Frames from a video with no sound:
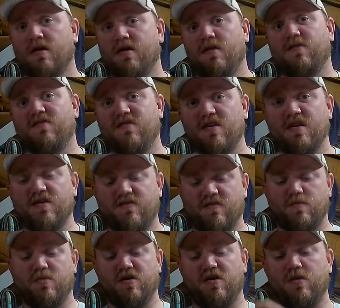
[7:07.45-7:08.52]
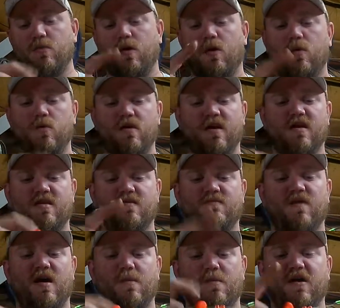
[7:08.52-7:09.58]
and etc., but you won't get the
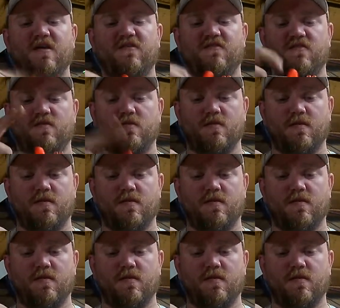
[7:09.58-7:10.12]
vibration.